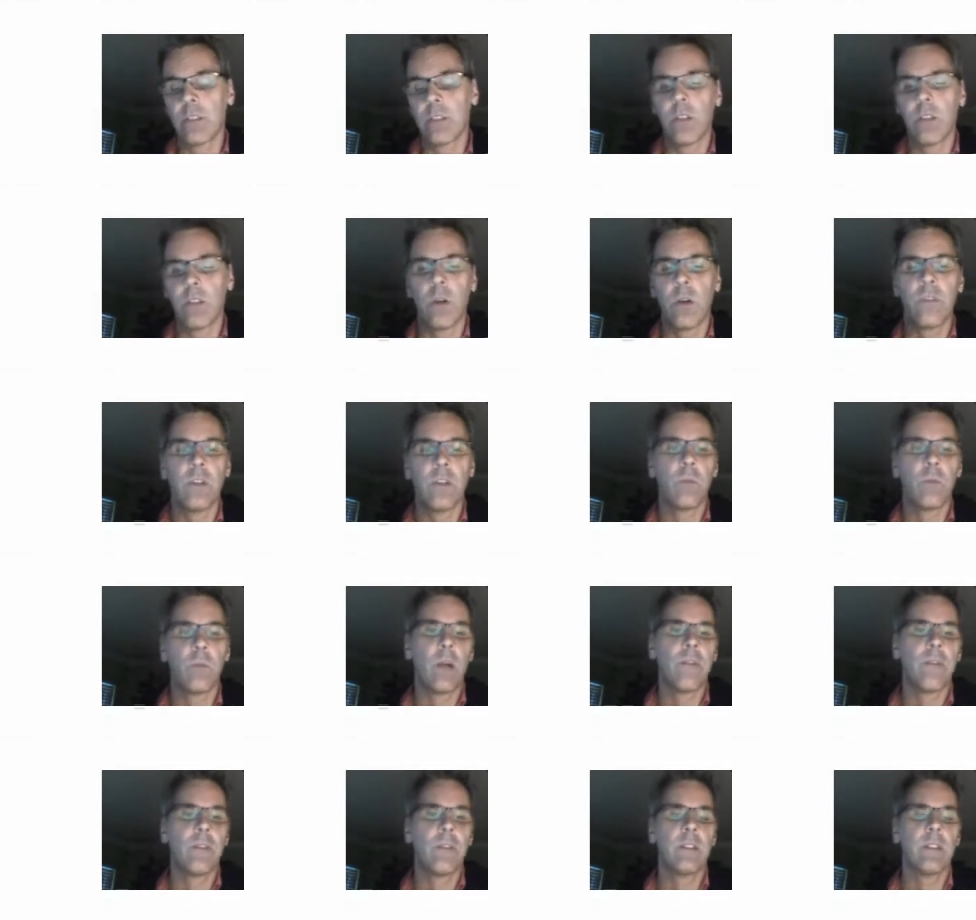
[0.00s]
So if your
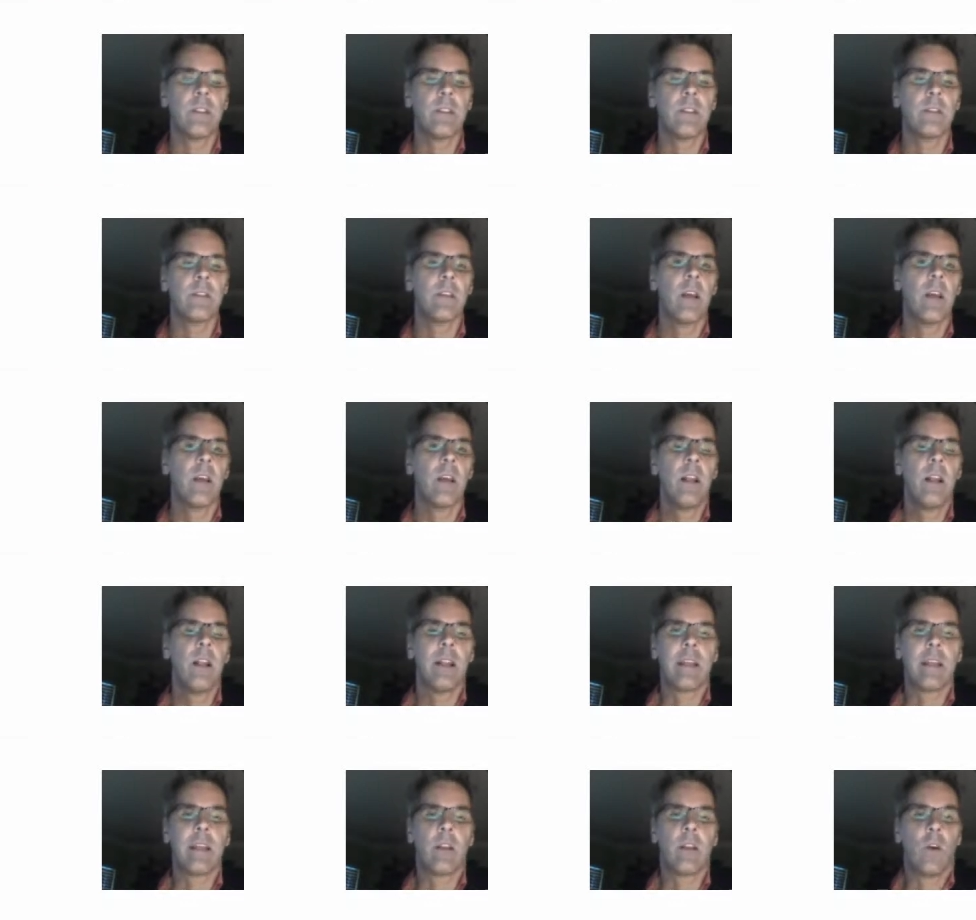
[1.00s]
reference is
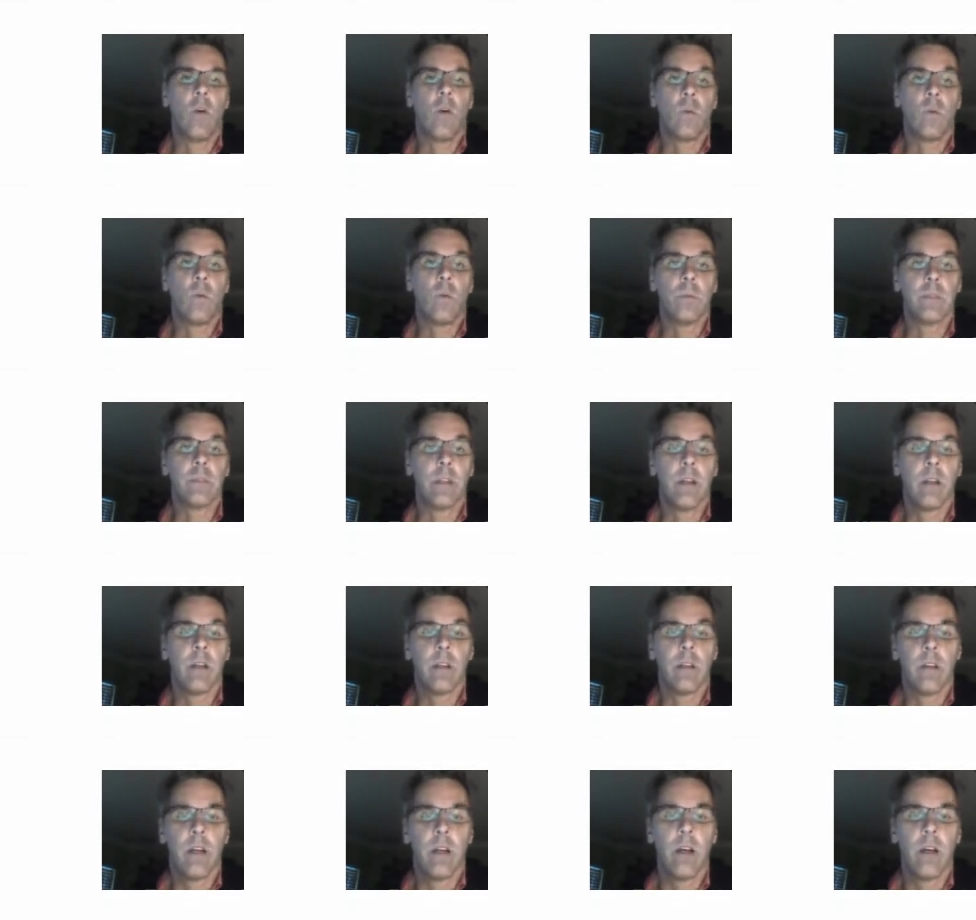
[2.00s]
like your home
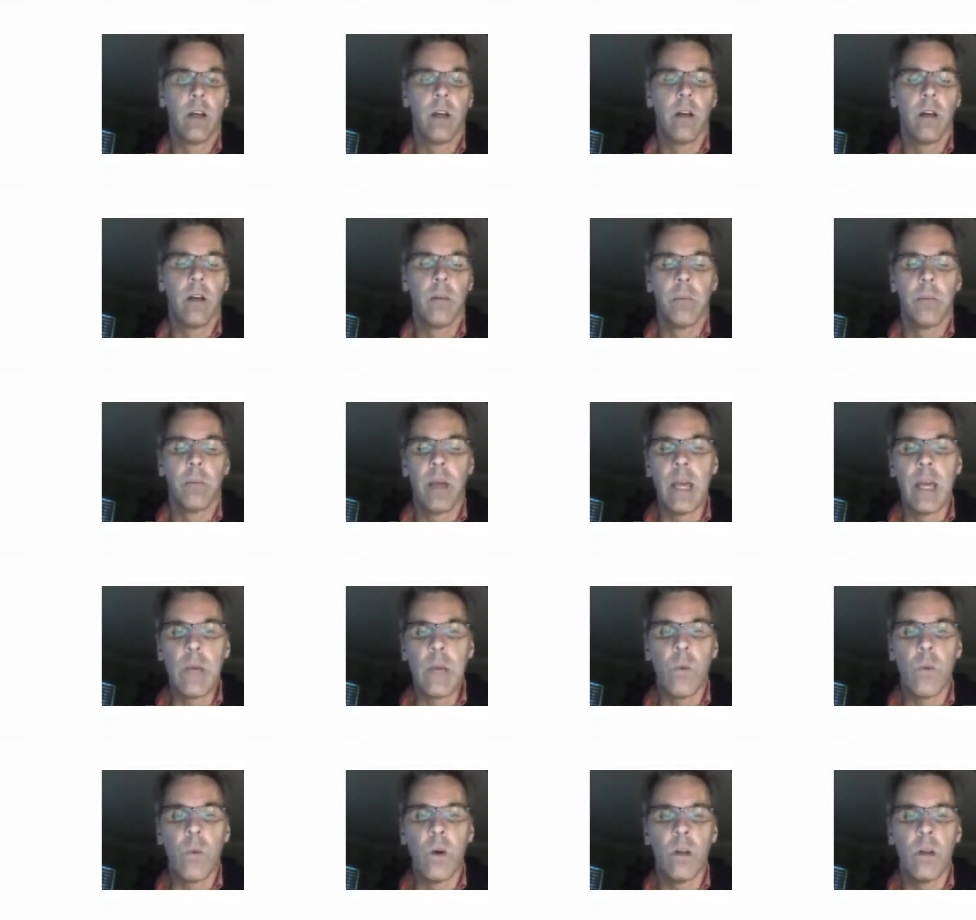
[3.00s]
cell,
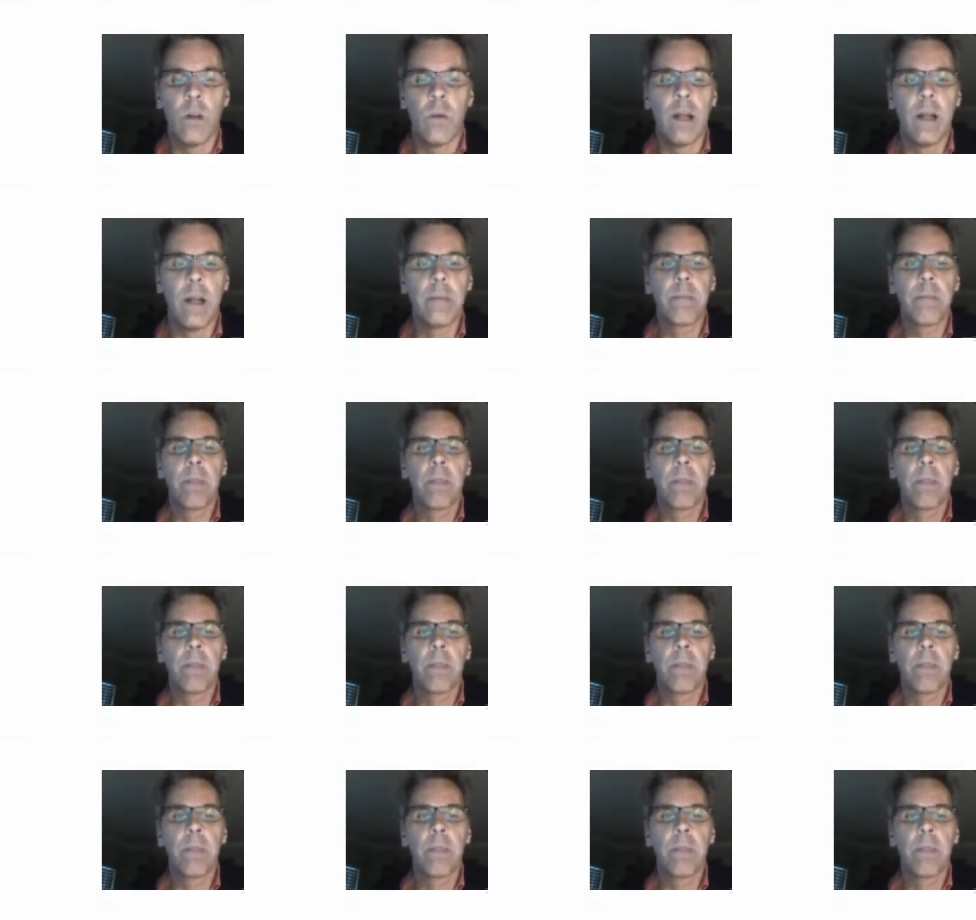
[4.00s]
A1, right?